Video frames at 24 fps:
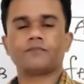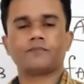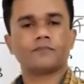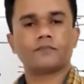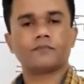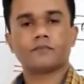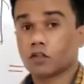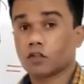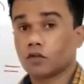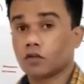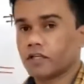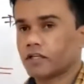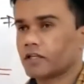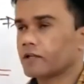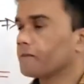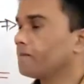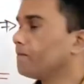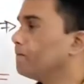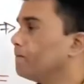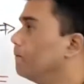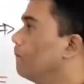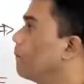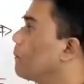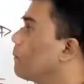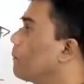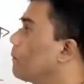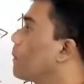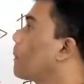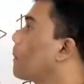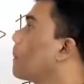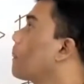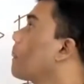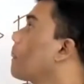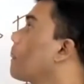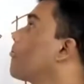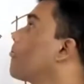Got it?
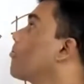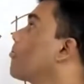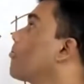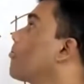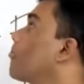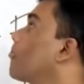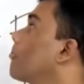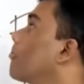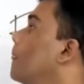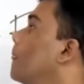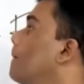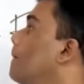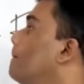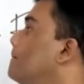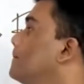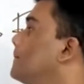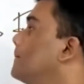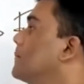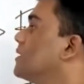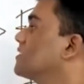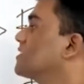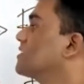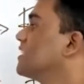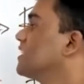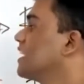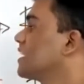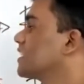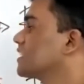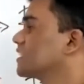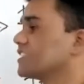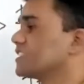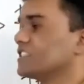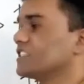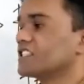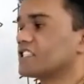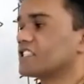Then under
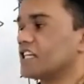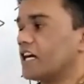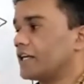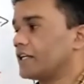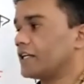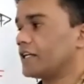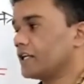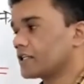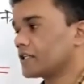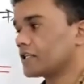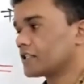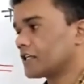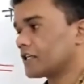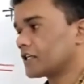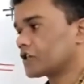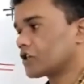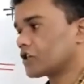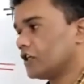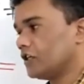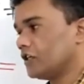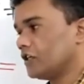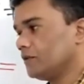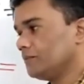this ideal section,